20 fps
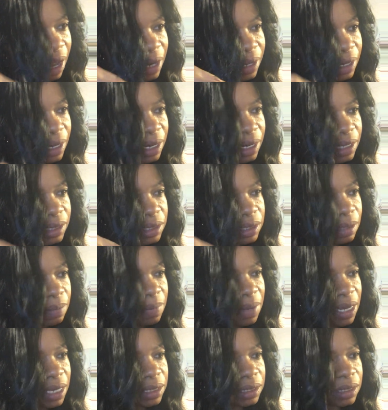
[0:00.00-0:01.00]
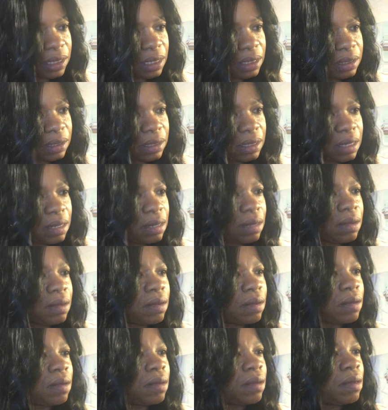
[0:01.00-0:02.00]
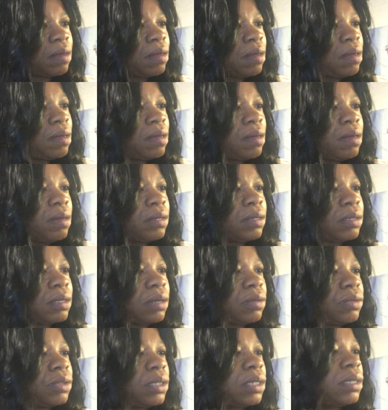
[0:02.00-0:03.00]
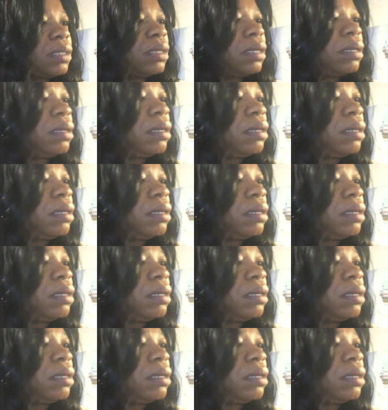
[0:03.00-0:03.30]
I need it to make sense. So just a